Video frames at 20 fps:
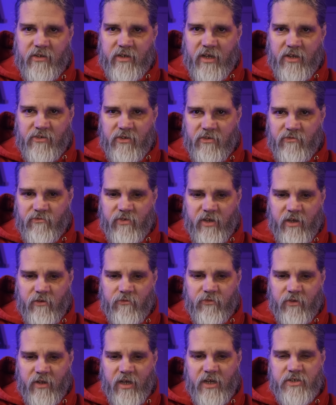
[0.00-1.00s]
It doesn't
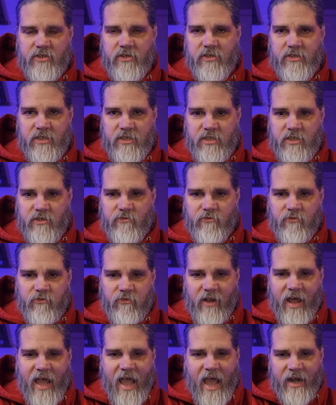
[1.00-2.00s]
fit flush because this is
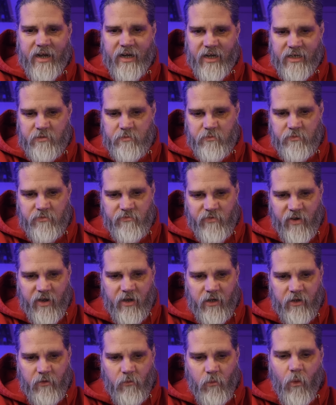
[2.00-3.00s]
flat and it's
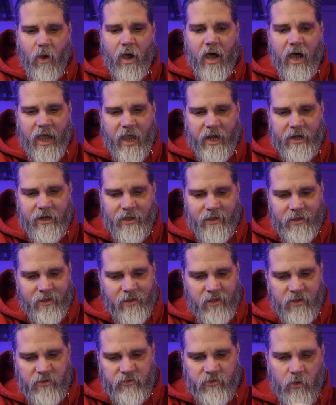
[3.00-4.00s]
fairly wide.
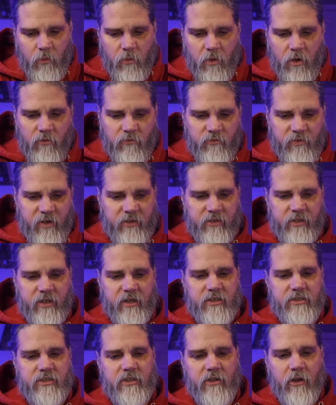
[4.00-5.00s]
So it won't fit
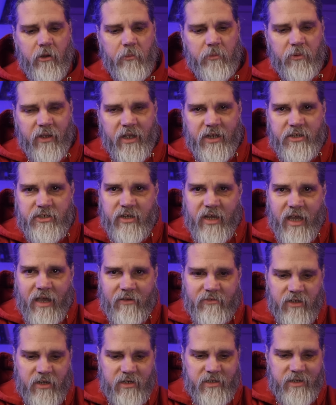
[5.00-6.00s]
there. So the only place you
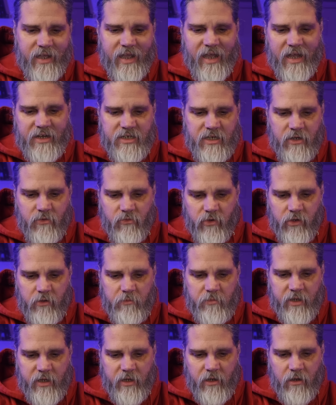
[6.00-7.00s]
have to attach it
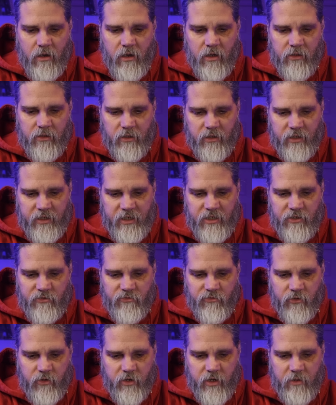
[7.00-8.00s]
would be on the
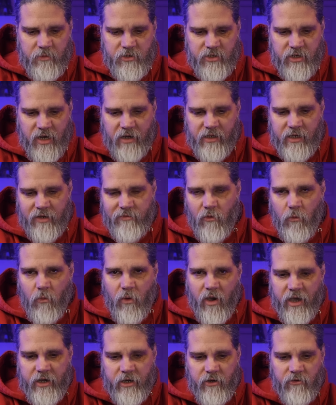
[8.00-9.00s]
lens foot, but you have to have a
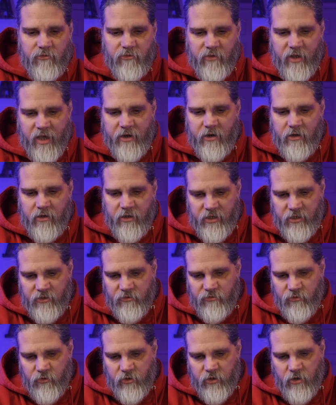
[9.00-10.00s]
wider, flatter
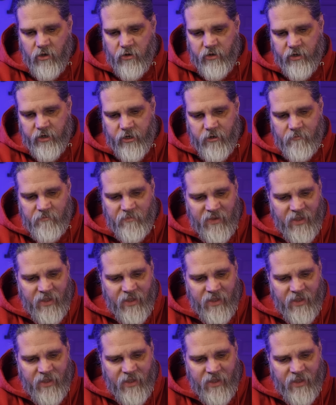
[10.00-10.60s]
lens foot on here.